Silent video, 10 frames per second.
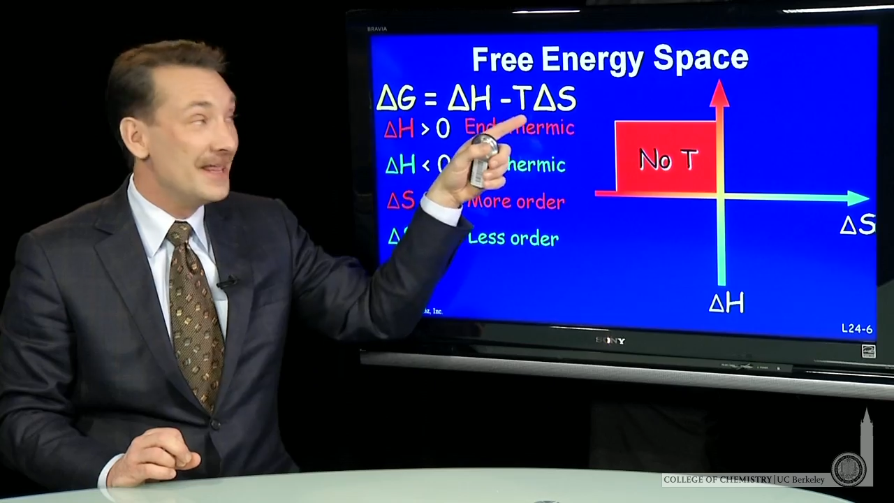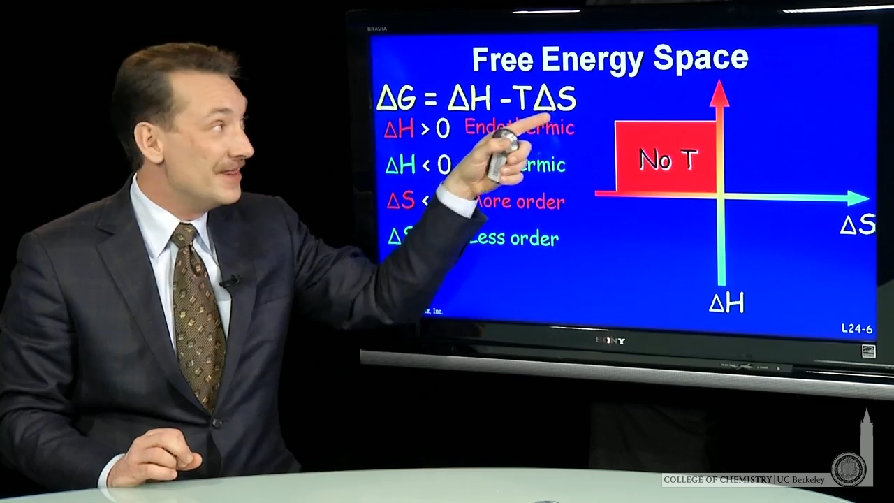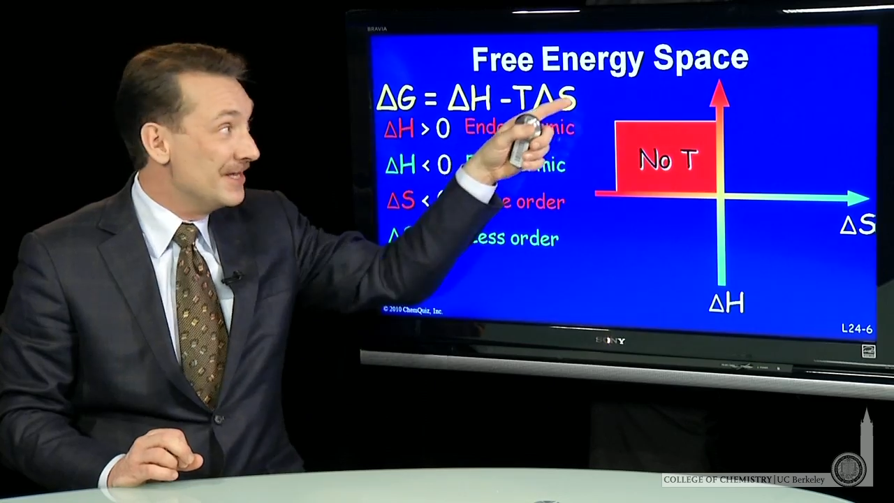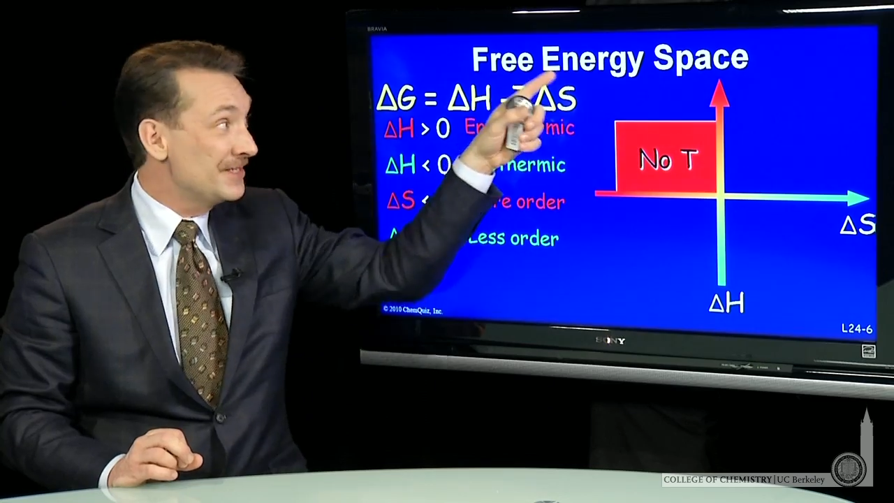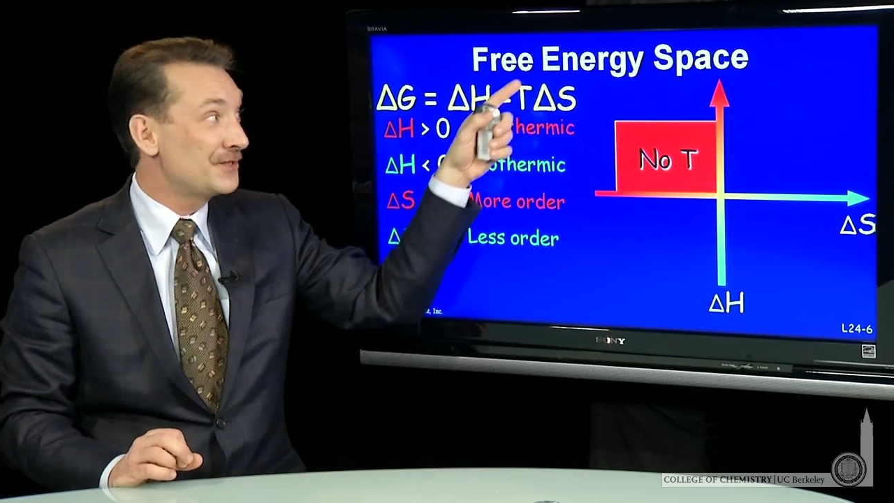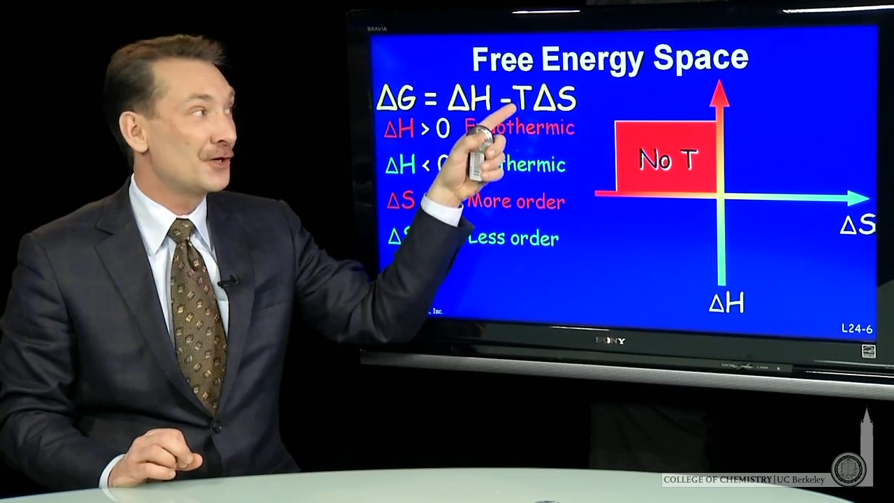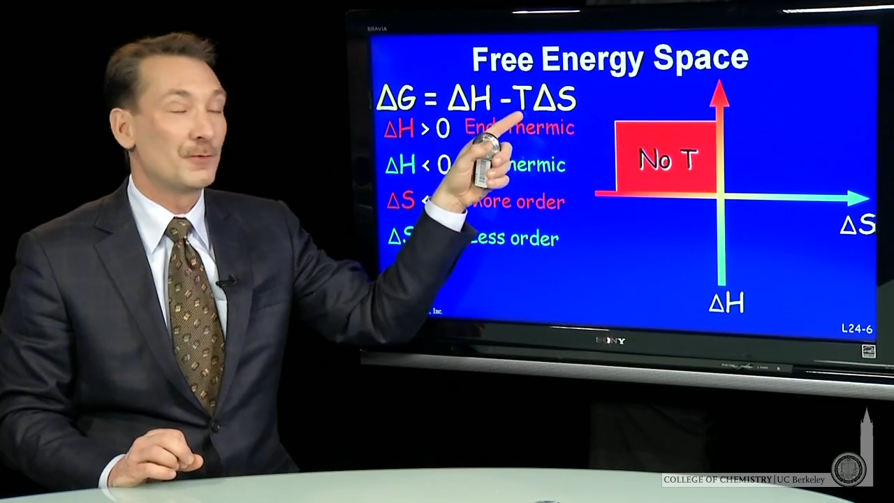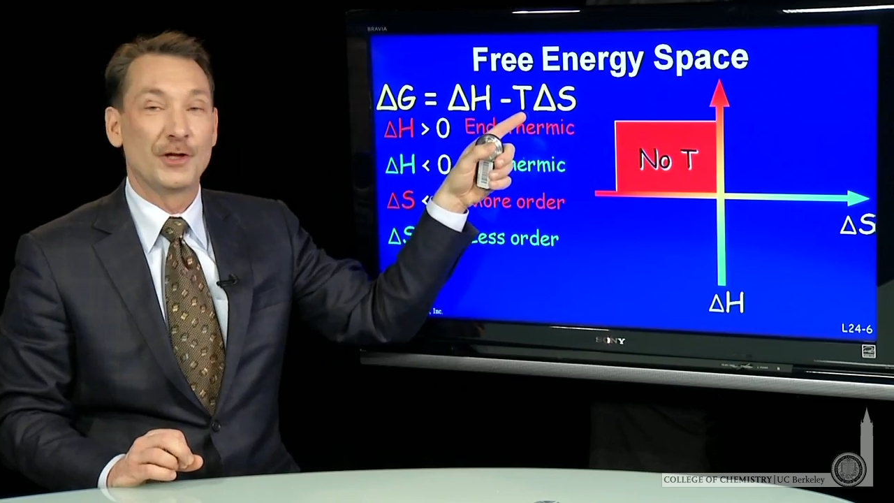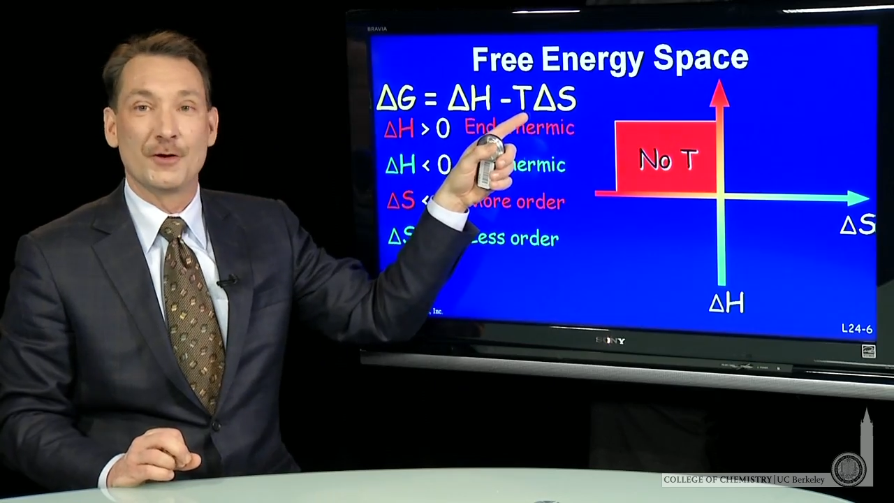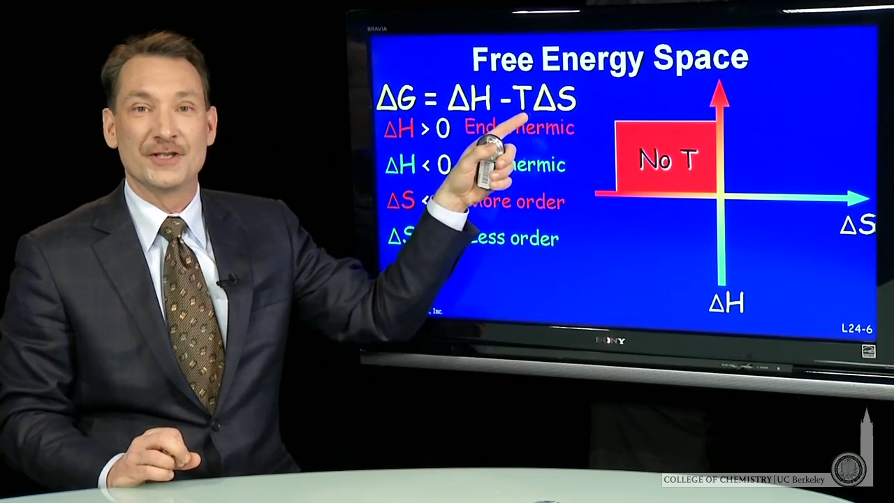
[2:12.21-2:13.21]
this
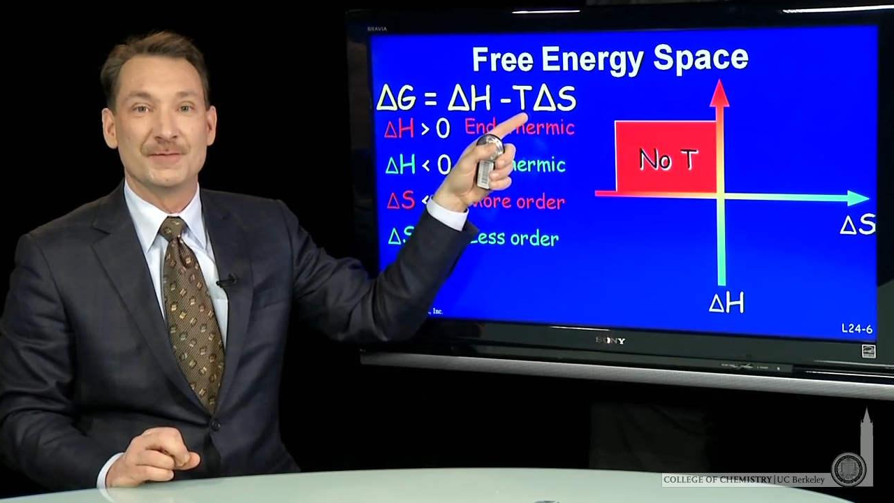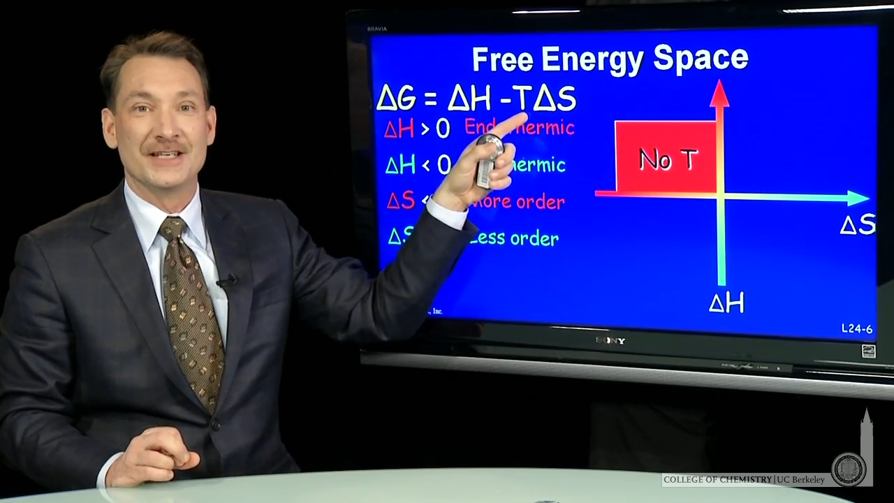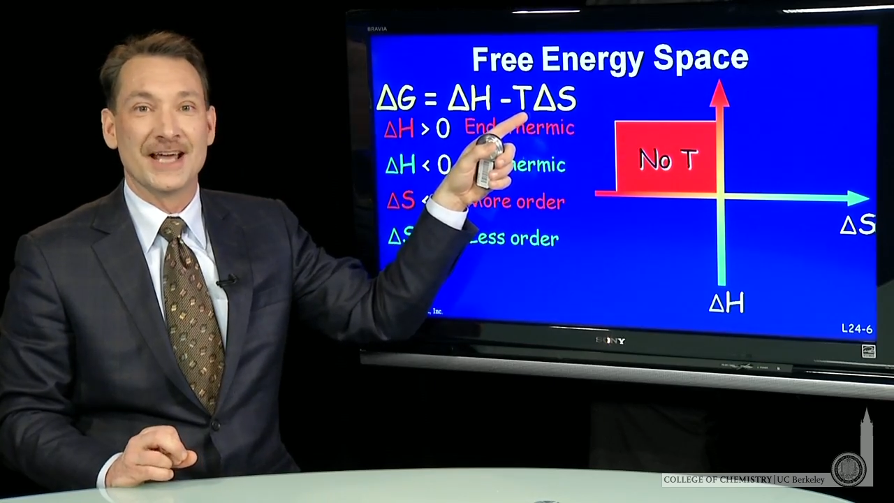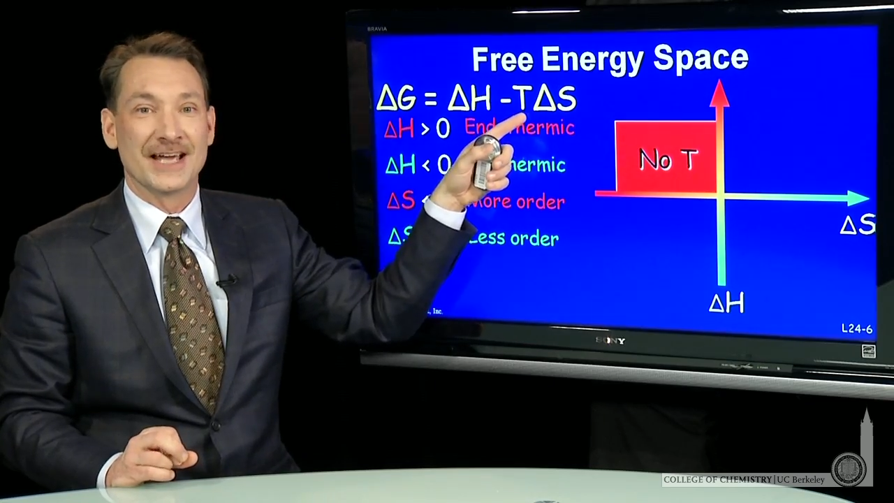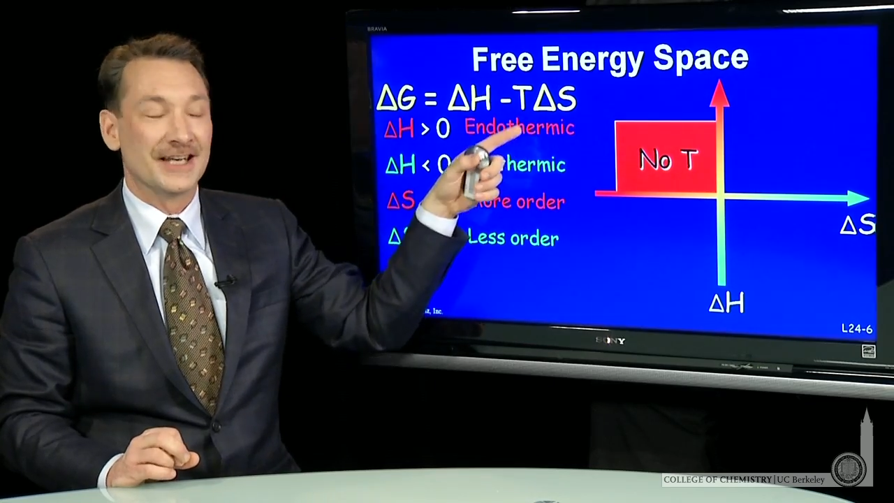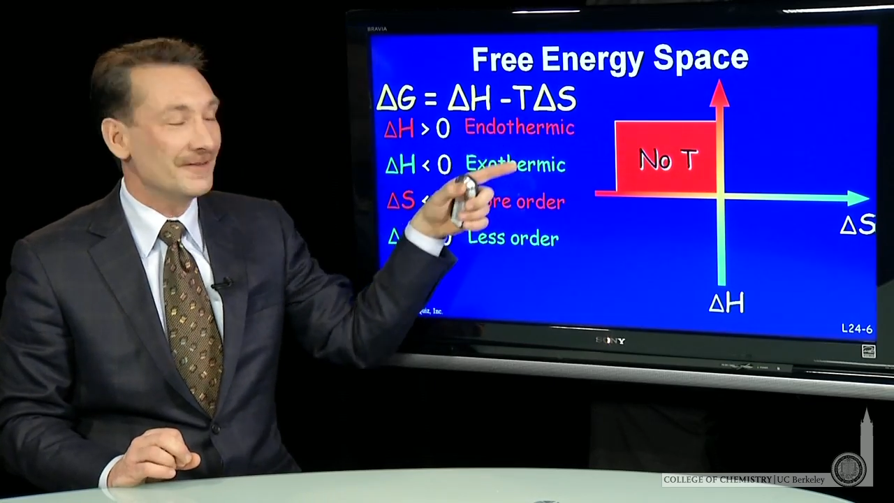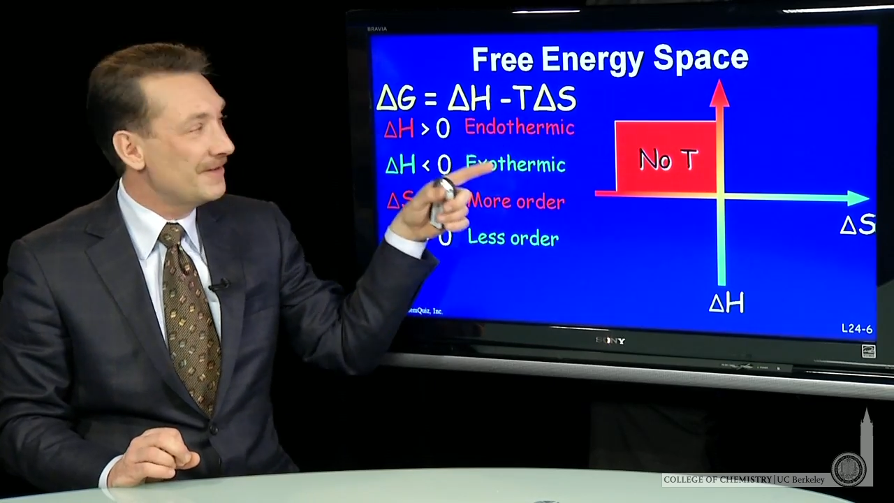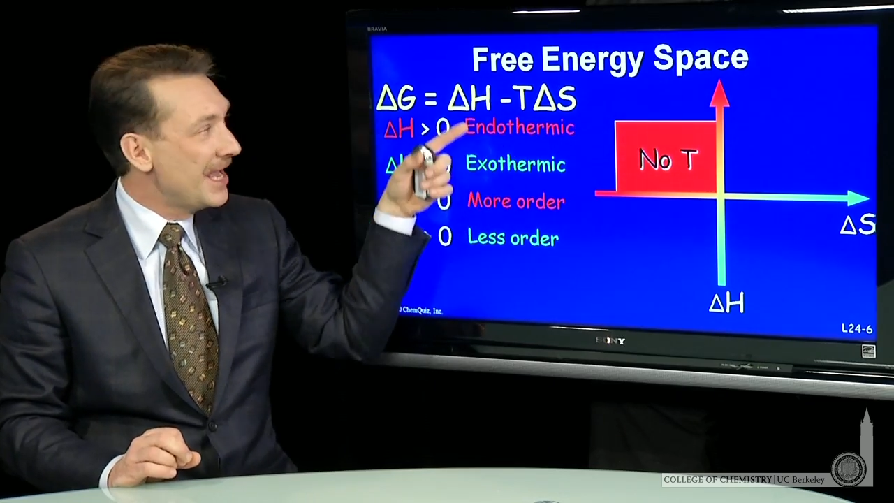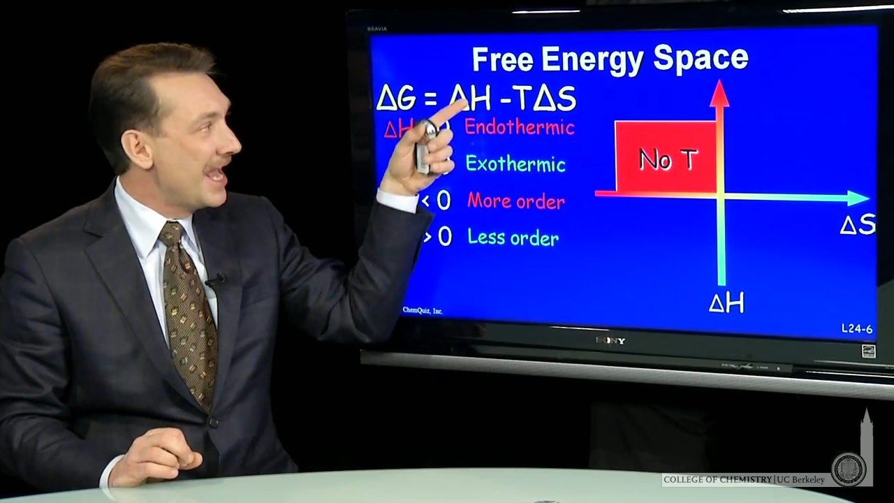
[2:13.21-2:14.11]
term will always be negative,